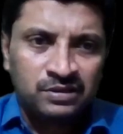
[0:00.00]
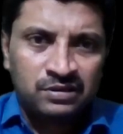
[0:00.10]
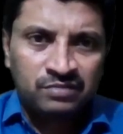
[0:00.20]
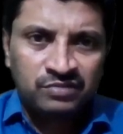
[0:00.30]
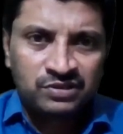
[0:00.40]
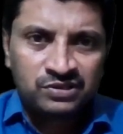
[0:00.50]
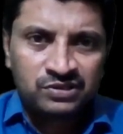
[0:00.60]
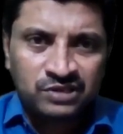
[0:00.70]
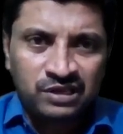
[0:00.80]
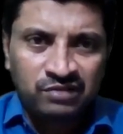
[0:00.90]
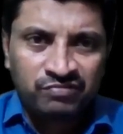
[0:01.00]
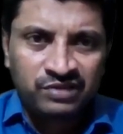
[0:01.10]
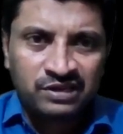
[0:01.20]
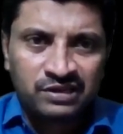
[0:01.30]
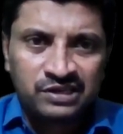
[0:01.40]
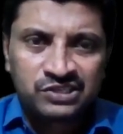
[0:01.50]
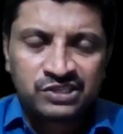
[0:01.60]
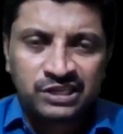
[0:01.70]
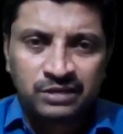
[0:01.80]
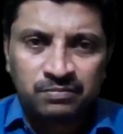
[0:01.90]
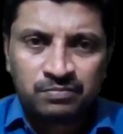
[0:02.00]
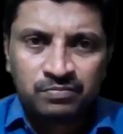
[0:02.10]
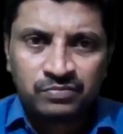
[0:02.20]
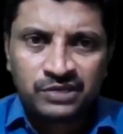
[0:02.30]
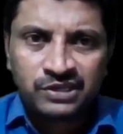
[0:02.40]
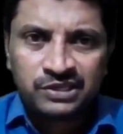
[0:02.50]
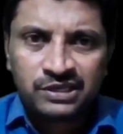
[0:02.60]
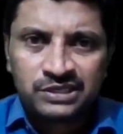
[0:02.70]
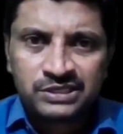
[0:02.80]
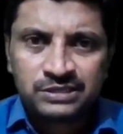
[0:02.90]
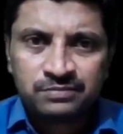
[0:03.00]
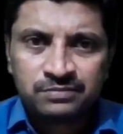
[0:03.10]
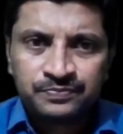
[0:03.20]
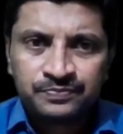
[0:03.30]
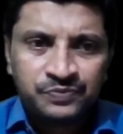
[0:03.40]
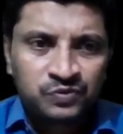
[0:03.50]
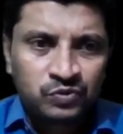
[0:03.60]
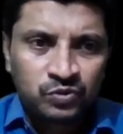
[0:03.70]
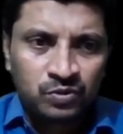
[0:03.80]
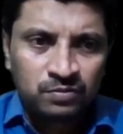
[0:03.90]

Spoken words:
With the C we can get C. Anything else? No.